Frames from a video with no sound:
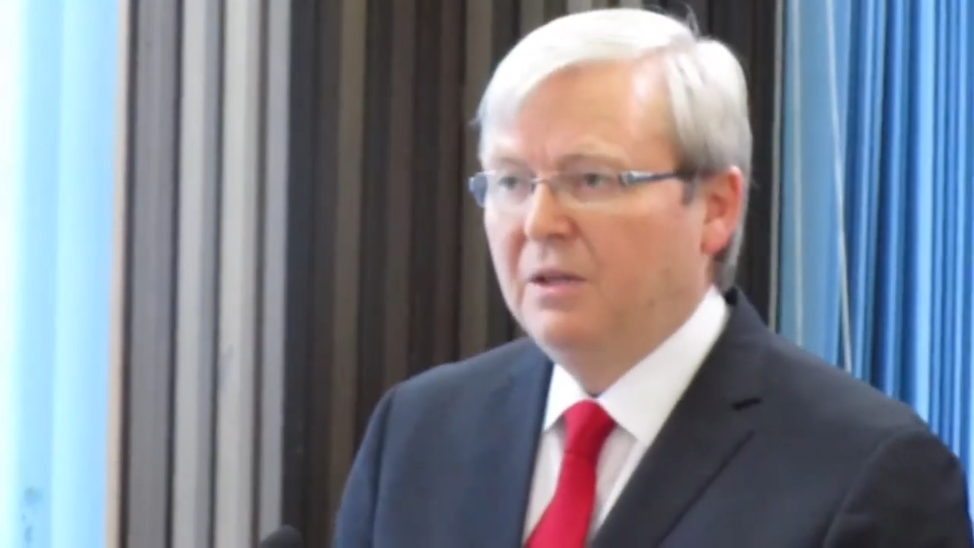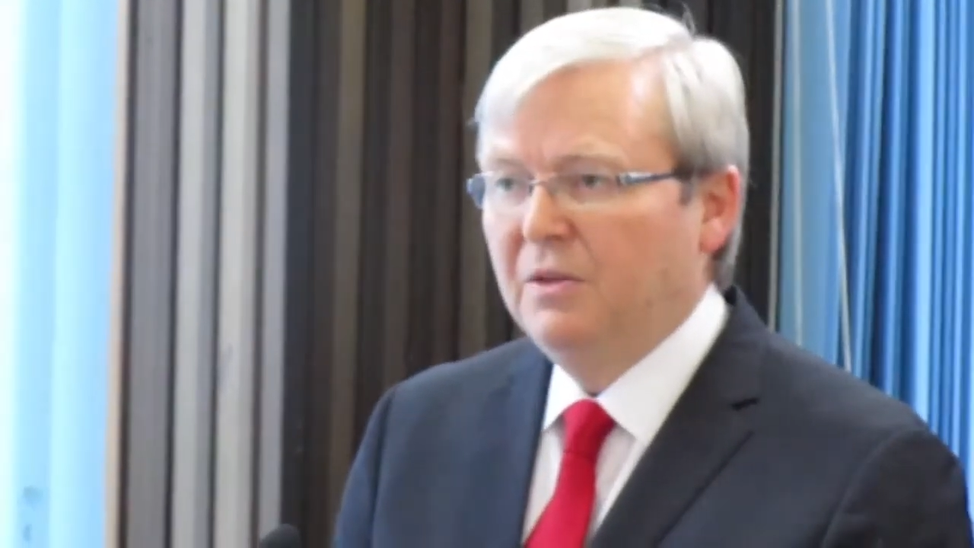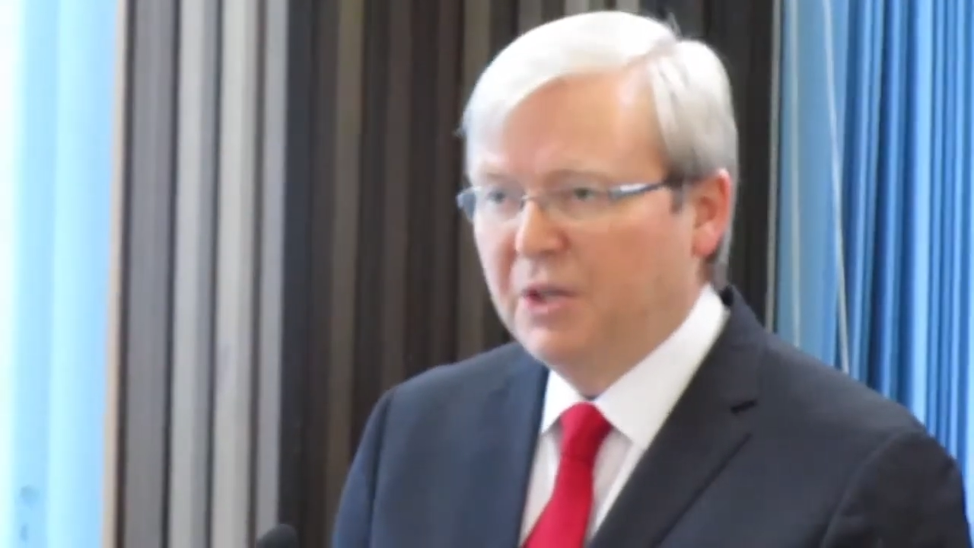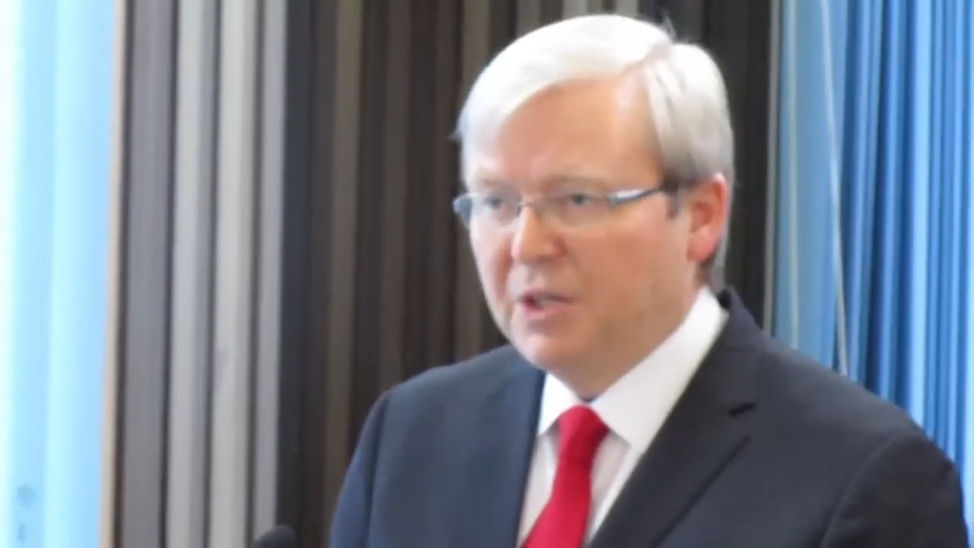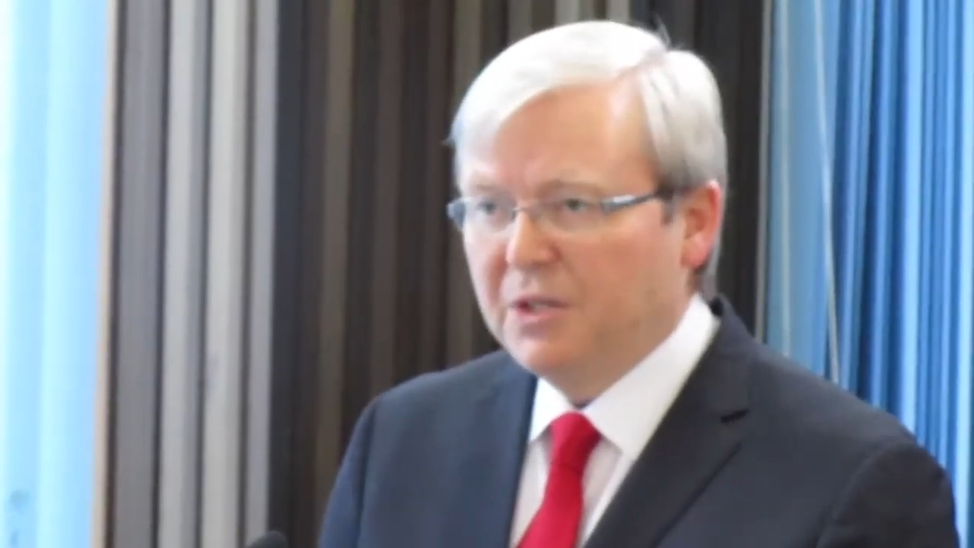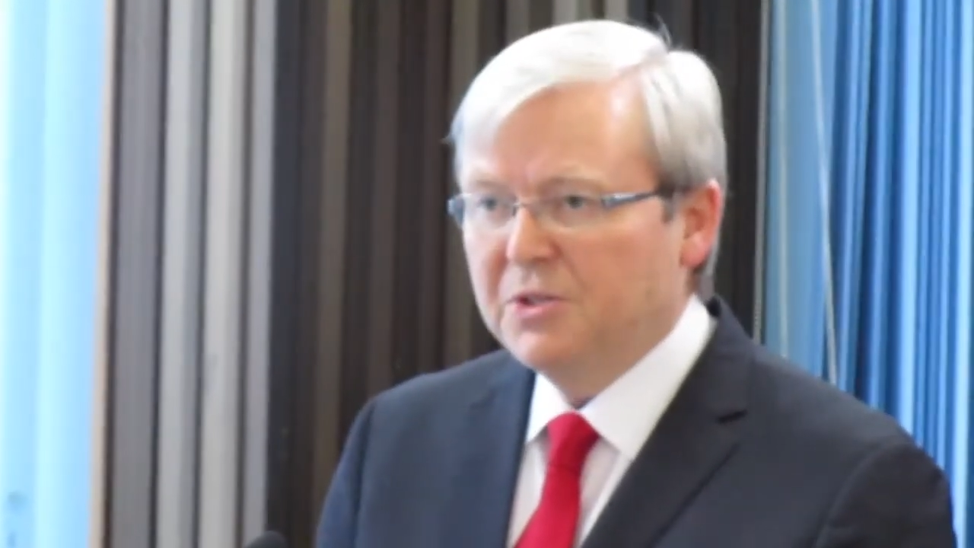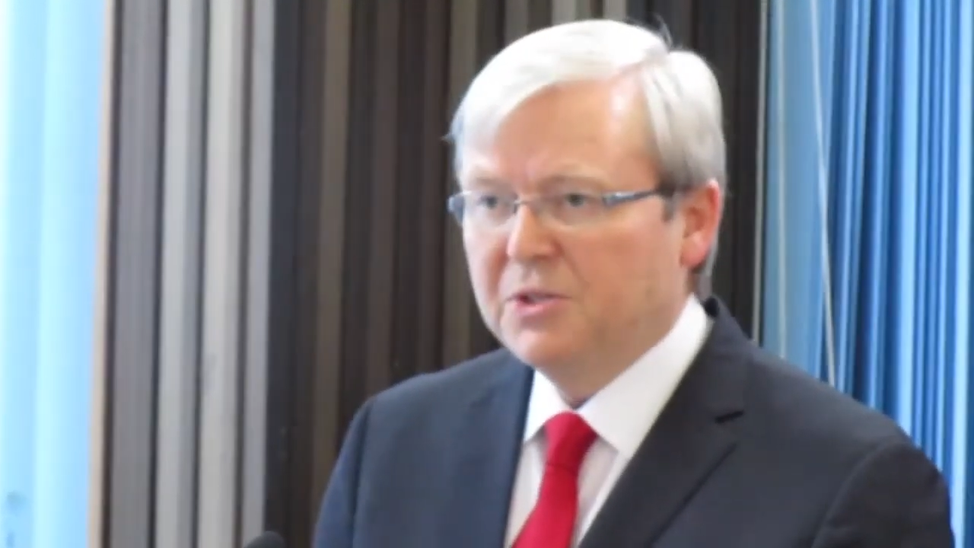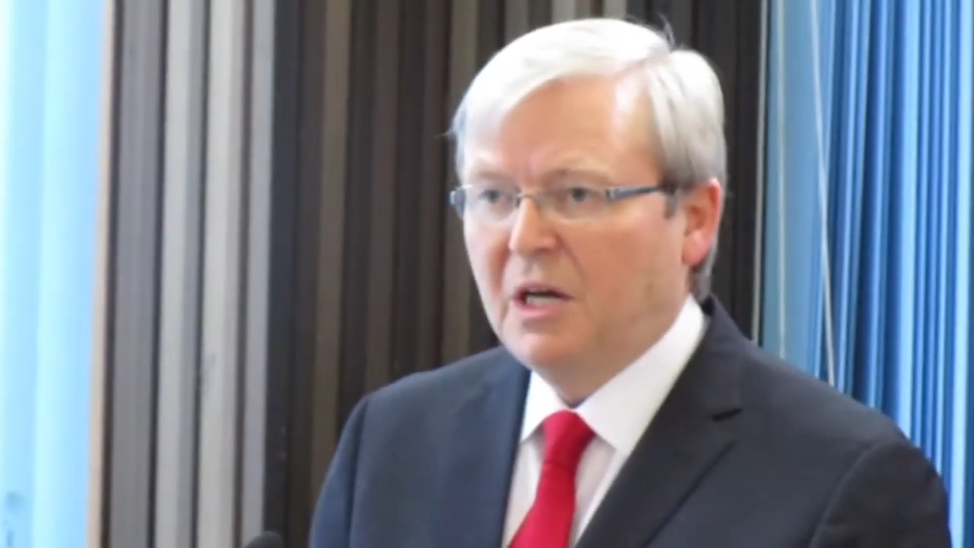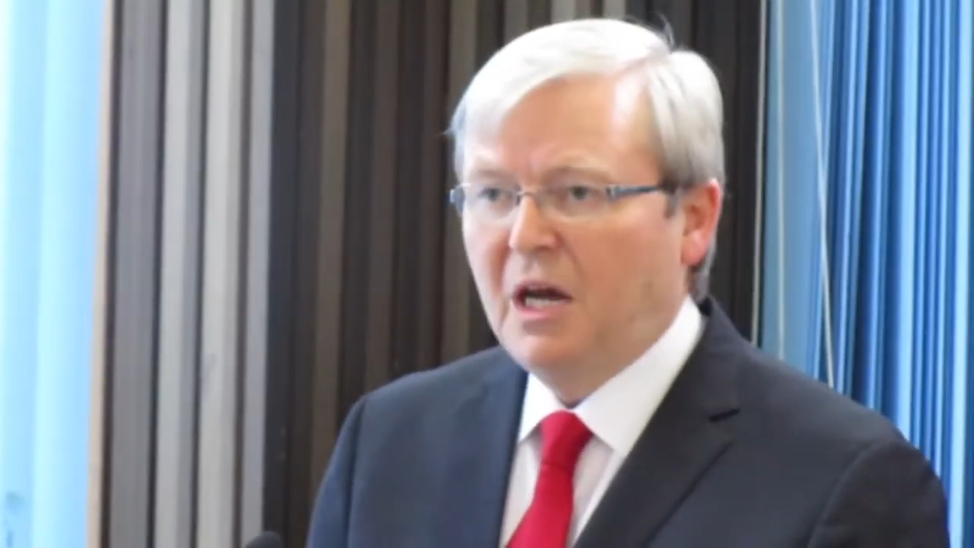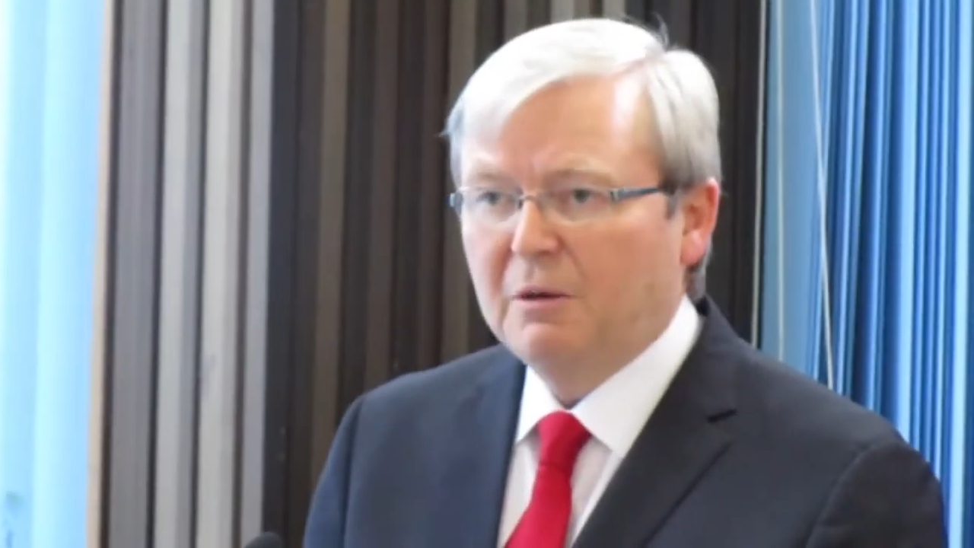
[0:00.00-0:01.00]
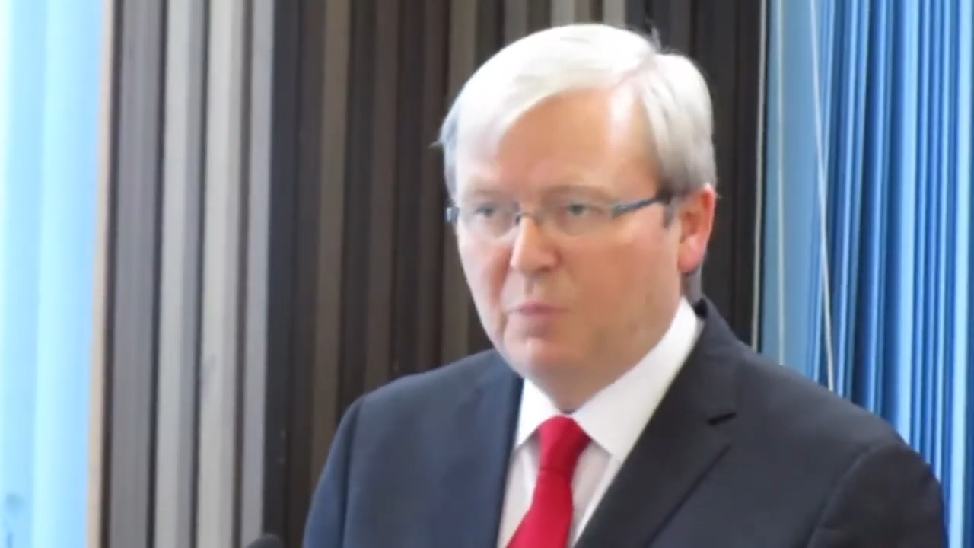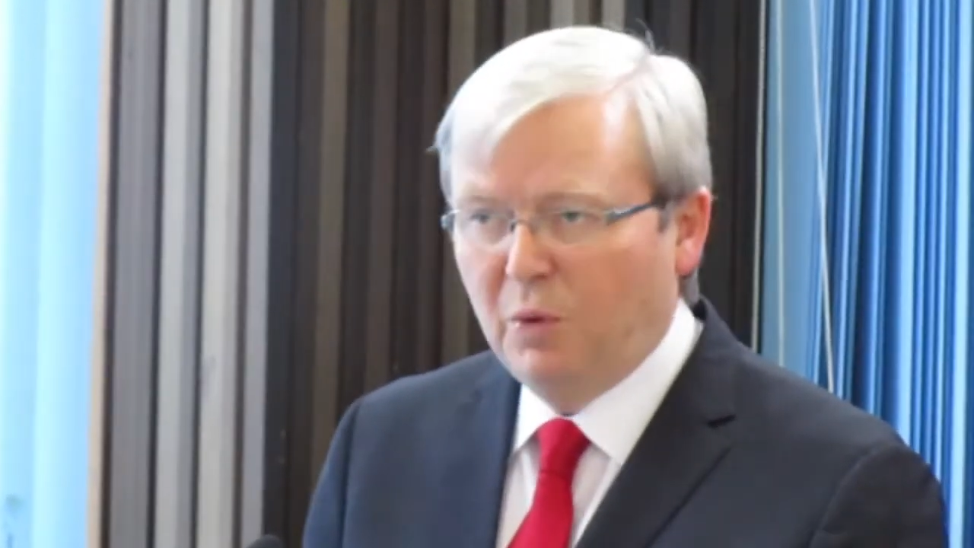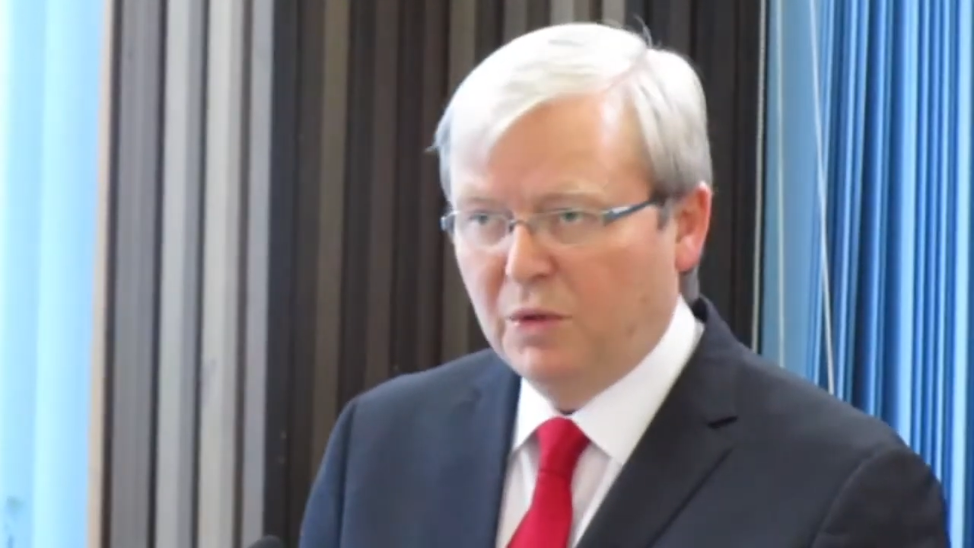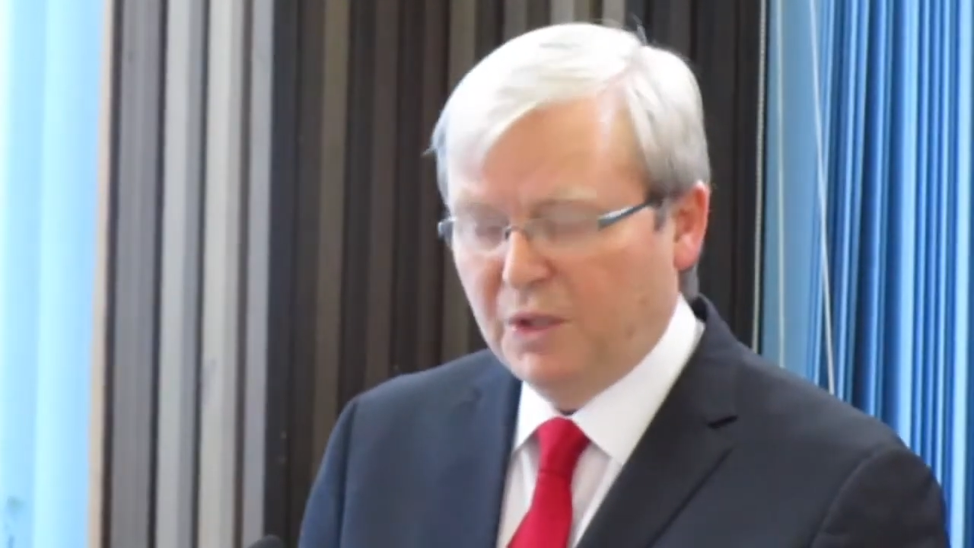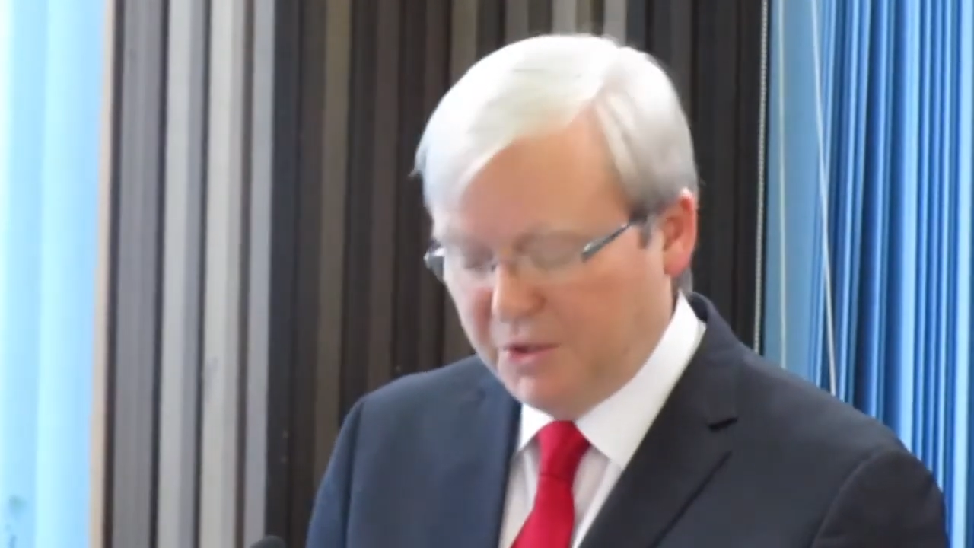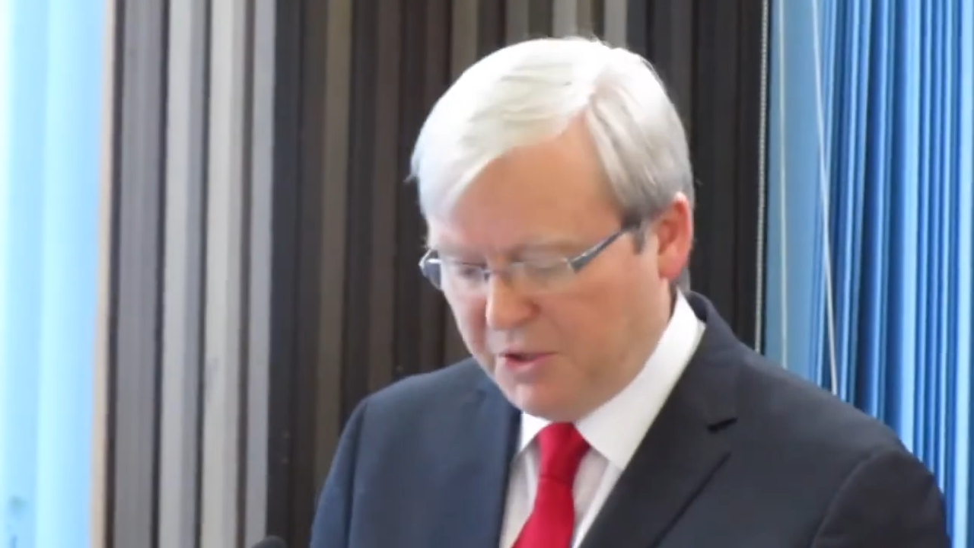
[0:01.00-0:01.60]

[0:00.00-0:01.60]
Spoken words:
These are important